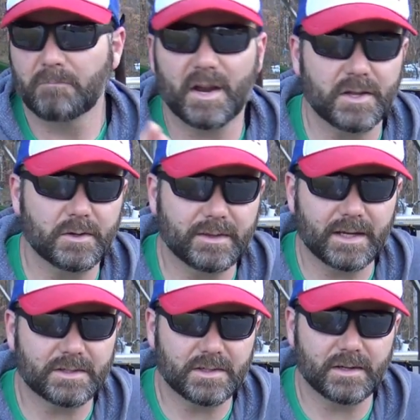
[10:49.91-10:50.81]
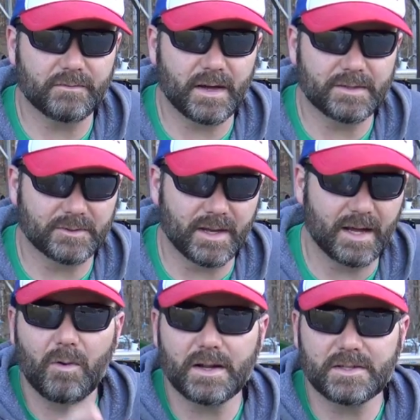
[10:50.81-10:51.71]
Whether you think it's good advice or
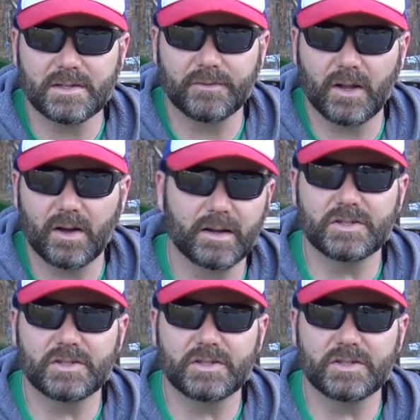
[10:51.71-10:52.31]
not, watch the vlog,